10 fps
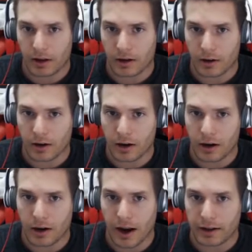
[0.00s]
Or
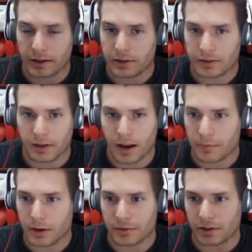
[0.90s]
Achilles. I'm
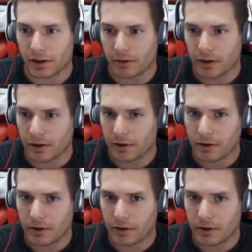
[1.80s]
probably saying it wrong.